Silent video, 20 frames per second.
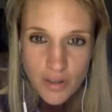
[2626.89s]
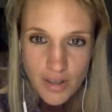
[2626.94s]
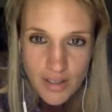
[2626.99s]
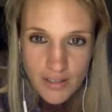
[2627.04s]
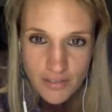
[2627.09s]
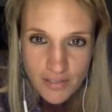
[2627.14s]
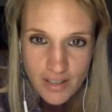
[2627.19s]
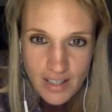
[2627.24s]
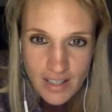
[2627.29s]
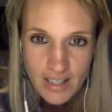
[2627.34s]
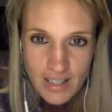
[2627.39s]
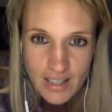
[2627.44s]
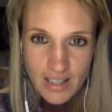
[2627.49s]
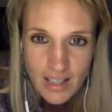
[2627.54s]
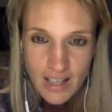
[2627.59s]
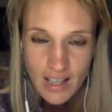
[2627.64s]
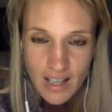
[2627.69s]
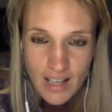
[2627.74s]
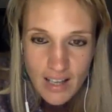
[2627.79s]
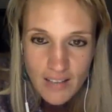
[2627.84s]
If
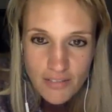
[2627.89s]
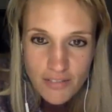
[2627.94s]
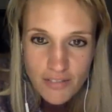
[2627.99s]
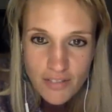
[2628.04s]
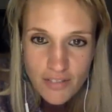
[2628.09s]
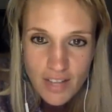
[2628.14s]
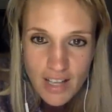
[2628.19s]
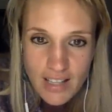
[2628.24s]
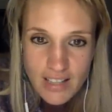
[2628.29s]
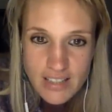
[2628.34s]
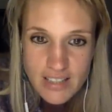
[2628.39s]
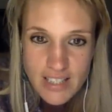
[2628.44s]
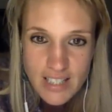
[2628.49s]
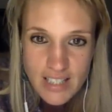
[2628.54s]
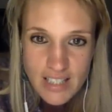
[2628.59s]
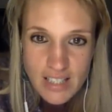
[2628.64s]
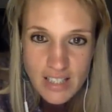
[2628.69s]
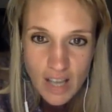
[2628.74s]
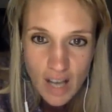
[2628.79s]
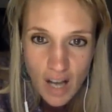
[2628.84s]
it
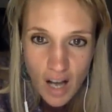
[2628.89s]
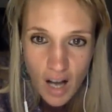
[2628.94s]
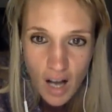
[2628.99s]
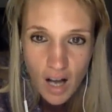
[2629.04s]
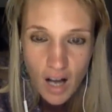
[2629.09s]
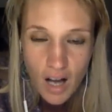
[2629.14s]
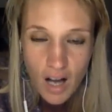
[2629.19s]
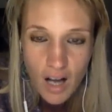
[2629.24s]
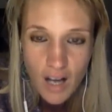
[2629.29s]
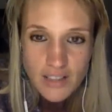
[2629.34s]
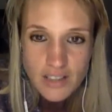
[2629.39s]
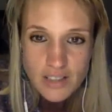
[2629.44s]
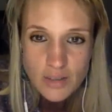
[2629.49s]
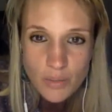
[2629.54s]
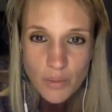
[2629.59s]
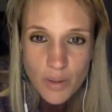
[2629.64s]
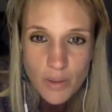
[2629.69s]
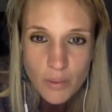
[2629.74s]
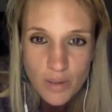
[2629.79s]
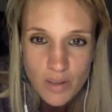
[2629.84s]
didn't hurt,
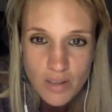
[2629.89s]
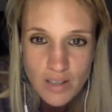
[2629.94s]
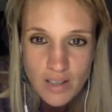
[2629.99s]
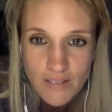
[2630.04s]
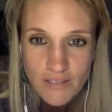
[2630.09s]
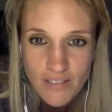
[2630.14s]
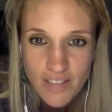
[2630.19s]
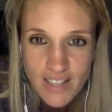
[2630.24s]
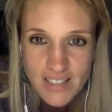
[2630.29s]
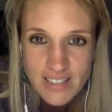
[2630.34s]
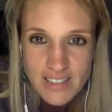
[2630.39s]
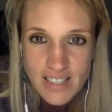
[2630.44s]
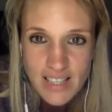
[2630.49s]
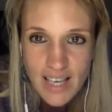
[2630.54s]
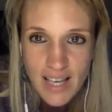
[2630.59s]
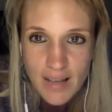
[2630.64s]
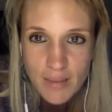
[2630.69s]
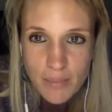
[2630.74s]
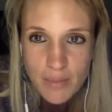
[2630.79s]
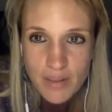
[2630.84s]
we wouldn't
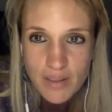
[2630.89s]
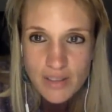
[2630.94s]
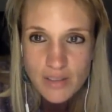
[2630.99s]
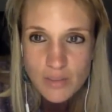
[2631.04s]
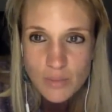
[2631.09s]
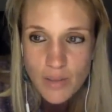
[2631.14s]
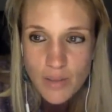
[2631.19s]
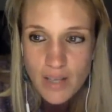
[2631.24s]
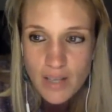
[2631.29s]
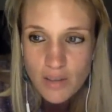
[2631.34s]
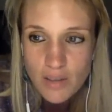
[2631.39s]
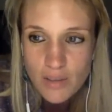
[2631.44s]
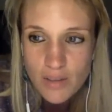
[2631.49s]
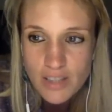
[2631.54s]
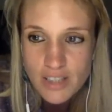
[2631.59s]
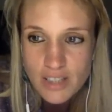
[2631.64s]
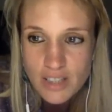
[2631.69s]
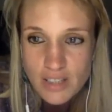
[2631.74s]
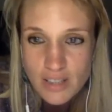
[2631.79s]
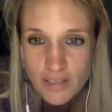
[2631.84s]
investigate, because we're
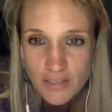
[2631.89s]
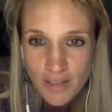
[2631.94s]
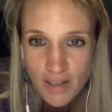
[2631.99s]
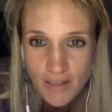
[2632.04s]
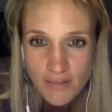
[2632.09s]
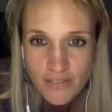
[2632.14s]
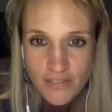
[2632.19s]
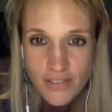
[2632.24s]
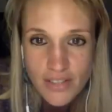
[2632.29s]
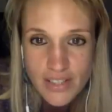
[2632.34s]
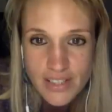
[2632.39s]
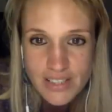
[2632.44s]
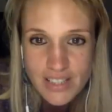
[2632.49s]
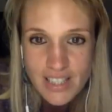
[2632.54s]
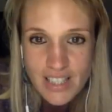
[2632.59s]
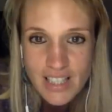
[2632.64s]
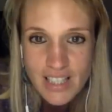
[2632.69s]
creatures of comfort.